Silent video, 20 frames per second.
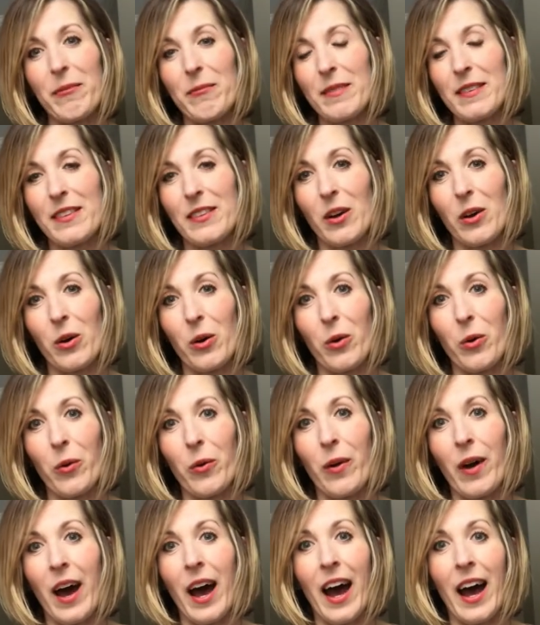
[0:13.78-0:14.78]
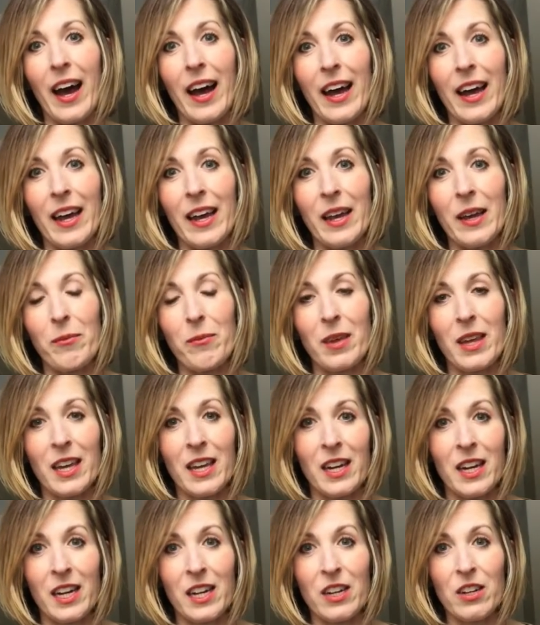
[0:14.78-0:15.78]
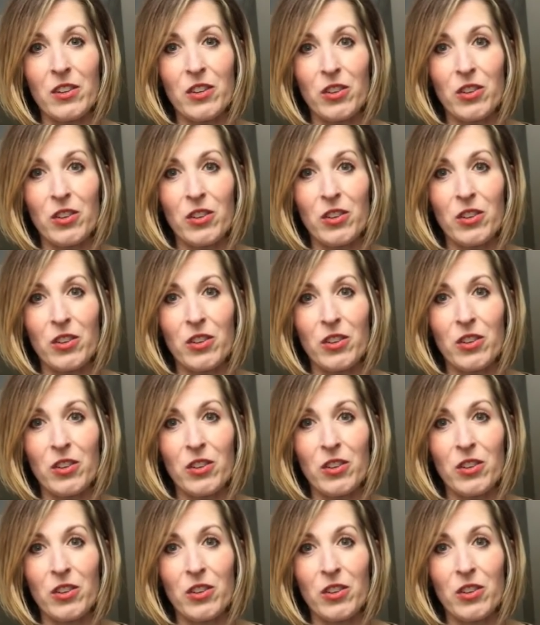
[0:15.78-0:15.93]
So I am here